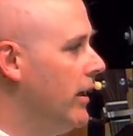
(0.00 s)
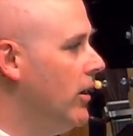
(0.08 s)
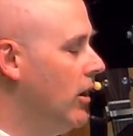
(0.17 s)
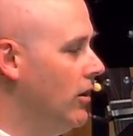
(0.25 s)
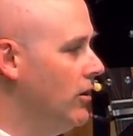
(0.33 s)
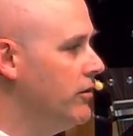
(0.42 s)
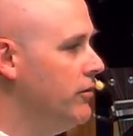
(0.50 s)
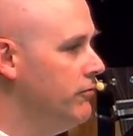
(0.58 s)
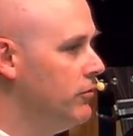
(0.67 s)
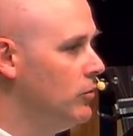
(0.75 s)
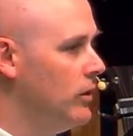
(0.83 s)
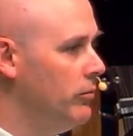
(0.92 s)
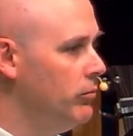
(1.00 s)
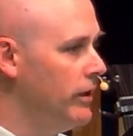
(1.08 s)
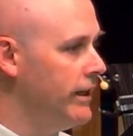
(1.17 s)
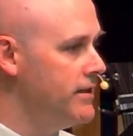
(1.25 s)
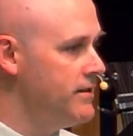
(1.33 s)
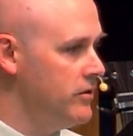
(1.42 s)
my heart for
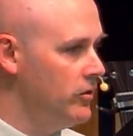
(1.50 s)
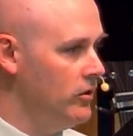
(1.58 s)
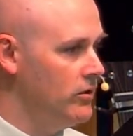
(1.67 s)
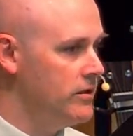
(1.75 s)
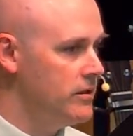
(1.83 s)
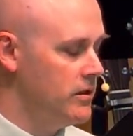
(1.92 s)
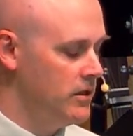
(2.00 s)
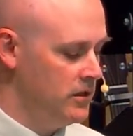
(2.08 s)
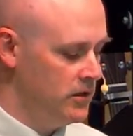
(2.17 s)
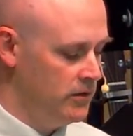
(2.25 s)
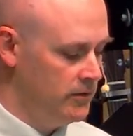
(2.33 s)
what breaks yours?